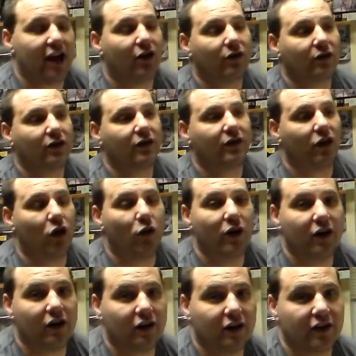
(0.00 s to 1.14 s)
out. Go
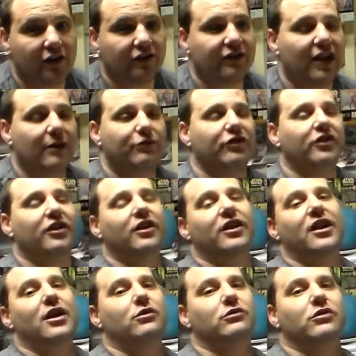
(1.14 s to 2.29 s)
here, get this object, get
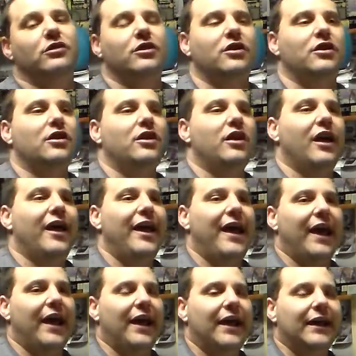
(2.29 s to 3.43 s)
out.
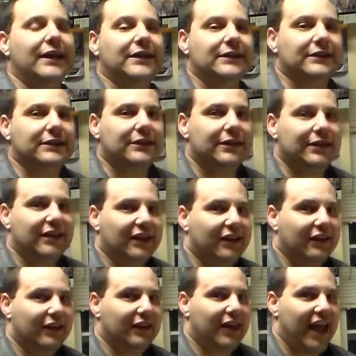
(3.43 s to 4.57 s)
And
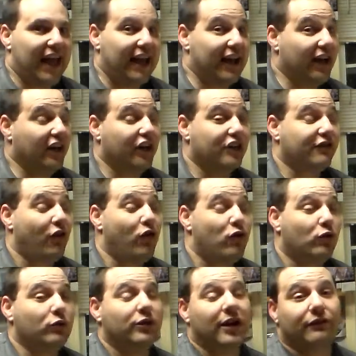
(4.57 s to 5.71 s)
that kind of gets
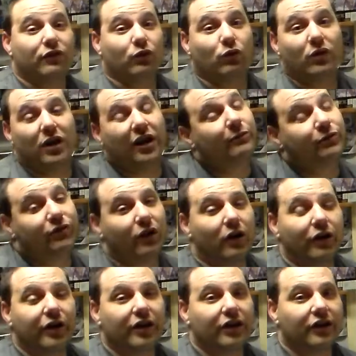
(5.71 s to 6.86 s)
old after a while. I'm
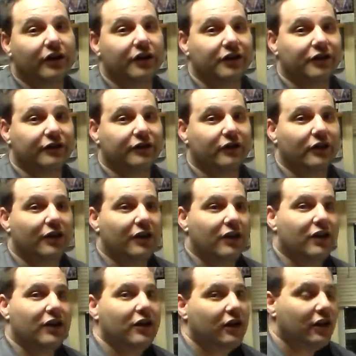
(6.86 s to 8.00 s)
sorry, it does.
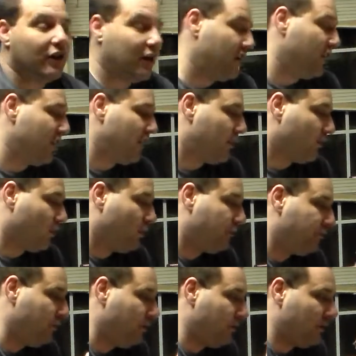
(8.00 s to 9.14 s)
They throw a
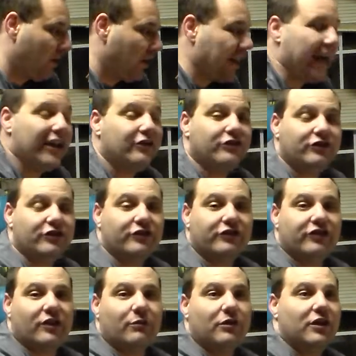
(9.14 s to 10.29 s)
few variations in
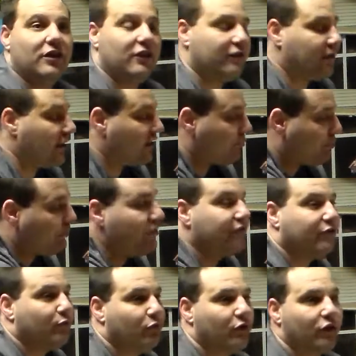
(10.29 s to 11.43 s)
some of these, like the
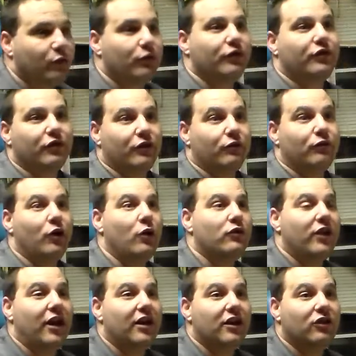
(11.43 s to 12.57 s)
prison one with the
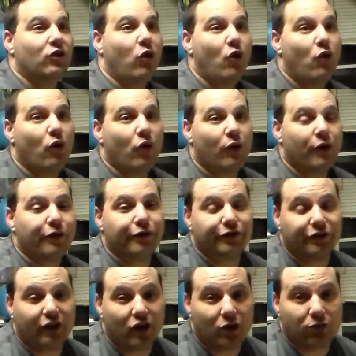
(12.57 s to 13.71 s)
rotating door and the
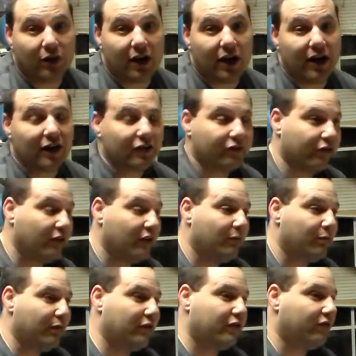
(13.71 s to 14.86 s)
cell blocks.
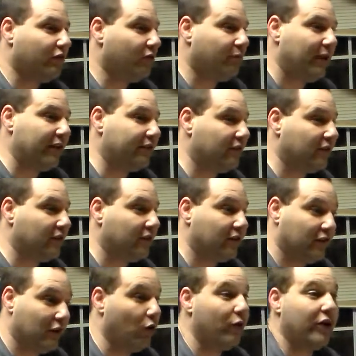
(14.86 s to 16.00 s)
But you still basically
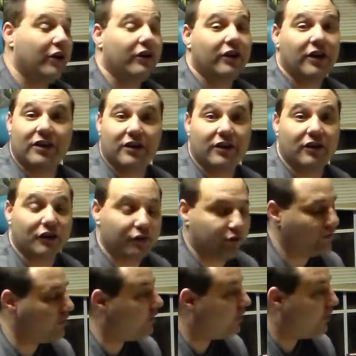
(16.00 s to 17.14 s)
go here and get this.
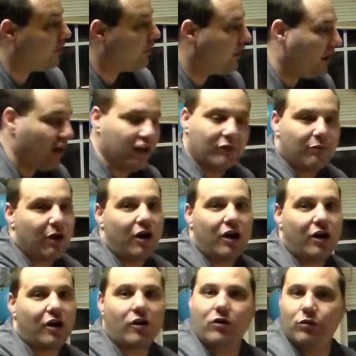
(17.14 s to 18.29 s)
And the
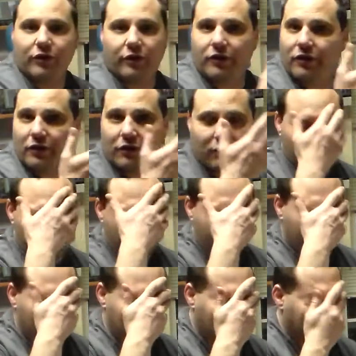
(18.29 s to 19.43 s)
mall with the
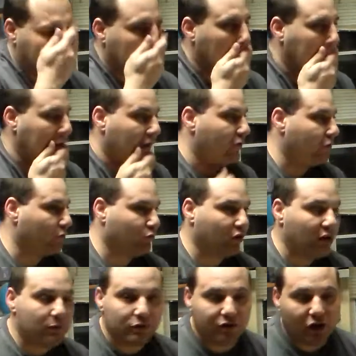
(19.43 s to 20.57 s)
freaking, you know, the
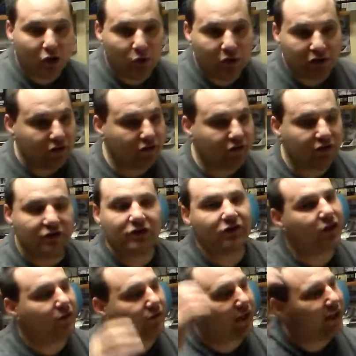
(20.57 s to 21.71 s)
rubble tokens and
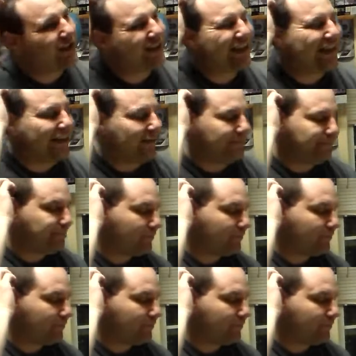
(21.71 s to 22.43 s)
stuff like that.